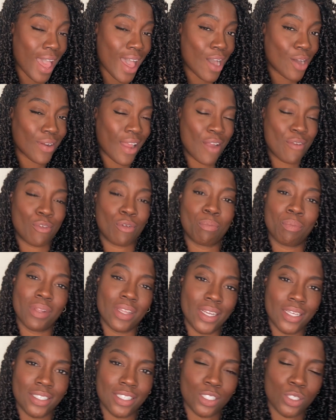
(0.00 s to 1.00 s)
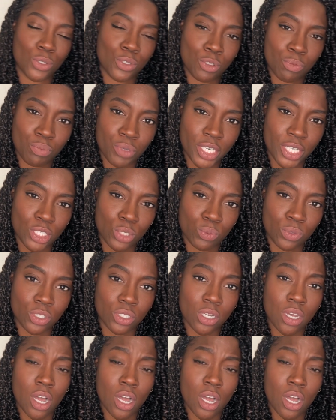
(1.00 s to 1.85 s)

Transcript: out and replaced those braids with the